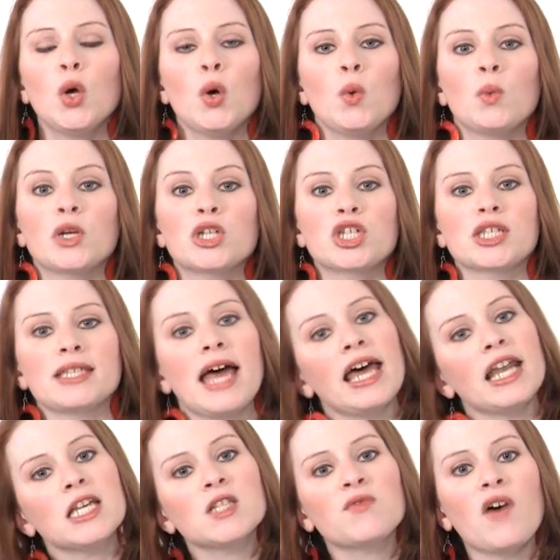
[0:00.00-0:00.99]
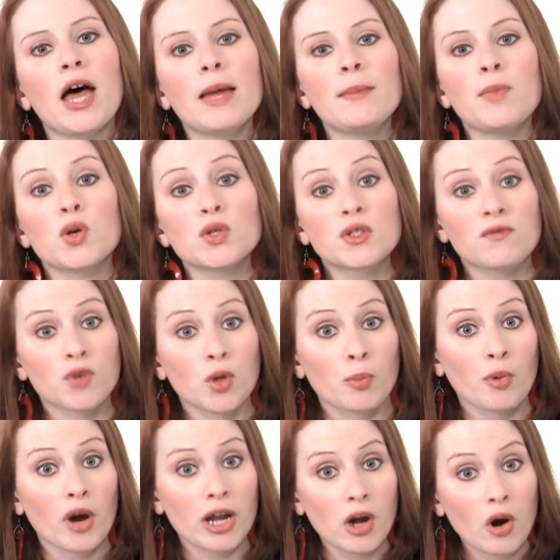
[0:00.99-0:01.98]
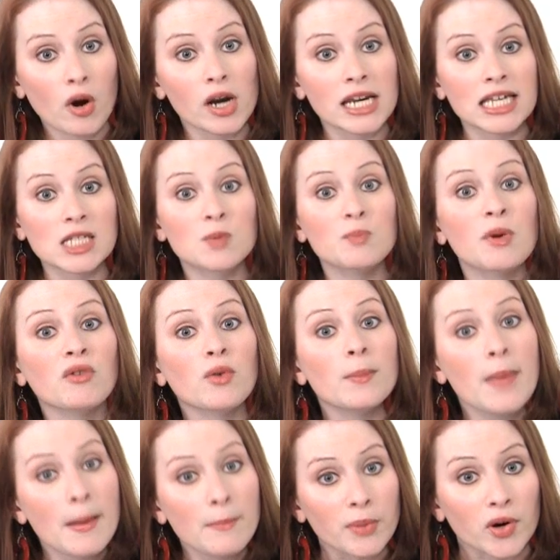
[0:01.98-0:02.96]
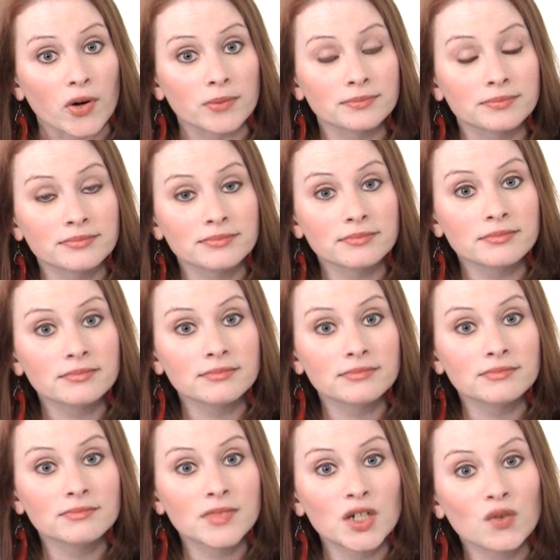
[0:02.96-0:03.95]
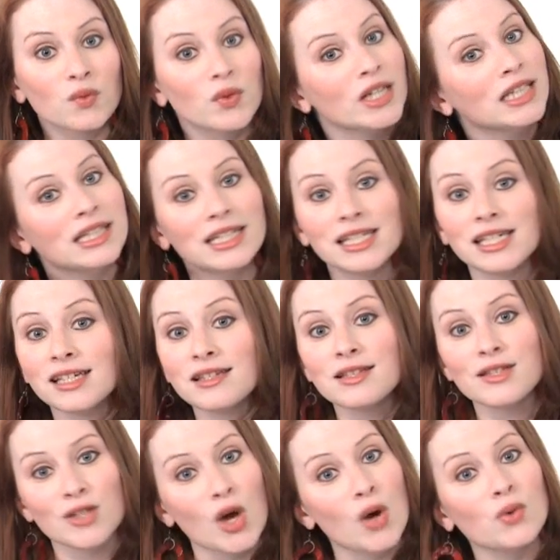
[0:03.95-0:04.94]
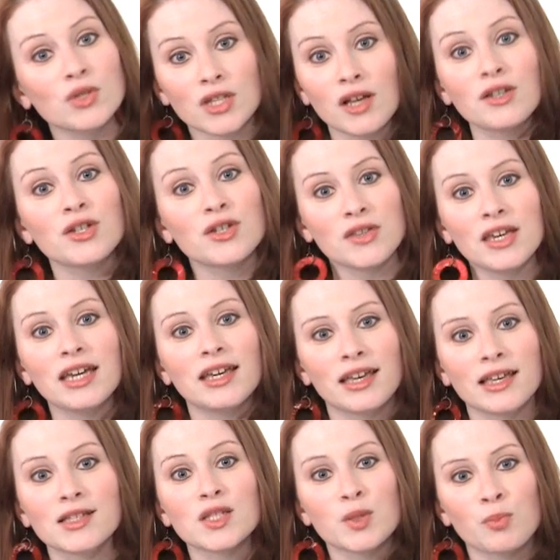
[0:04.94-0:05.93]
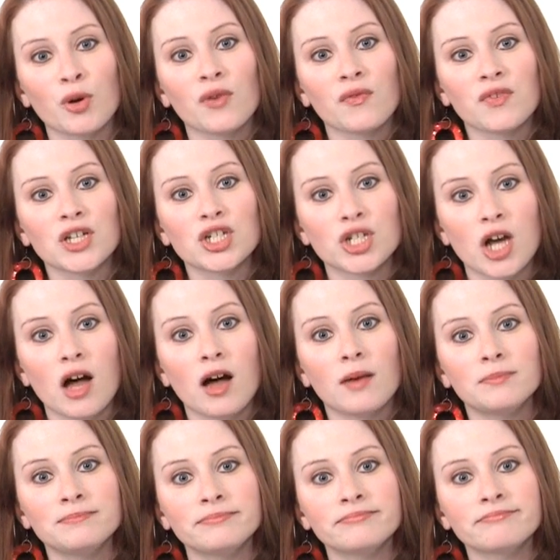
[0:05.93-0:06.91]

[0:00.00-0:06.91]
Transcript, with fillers: which satisfy most of your priorities. But remember, there really is no such thing as the perfect job.